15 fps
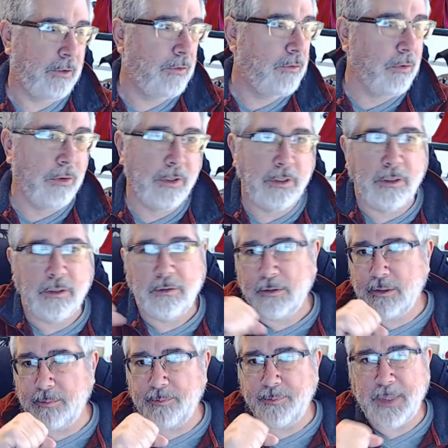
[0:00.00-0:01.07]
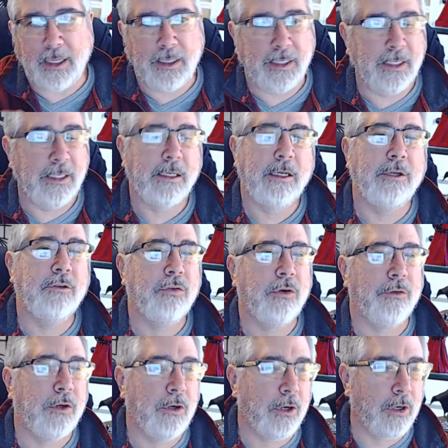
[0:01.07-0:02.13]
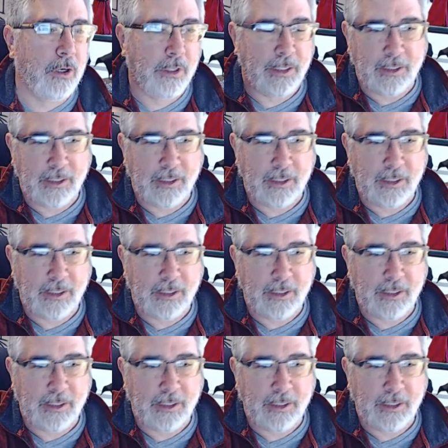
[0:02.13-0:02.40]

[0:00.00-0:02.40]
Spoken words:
Gordon can barely control the car.